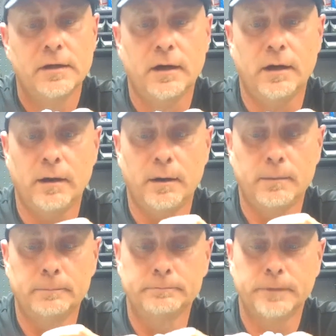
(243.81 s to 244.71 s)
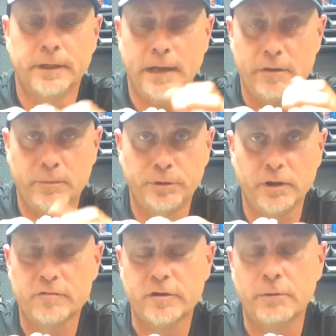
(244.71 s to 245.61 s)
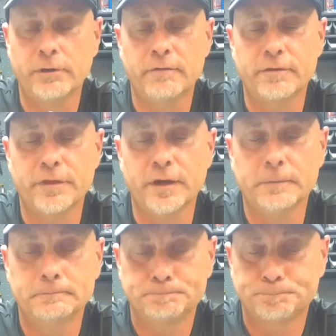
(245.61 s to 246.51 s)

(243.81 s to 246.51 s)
and how the plugs go and everything.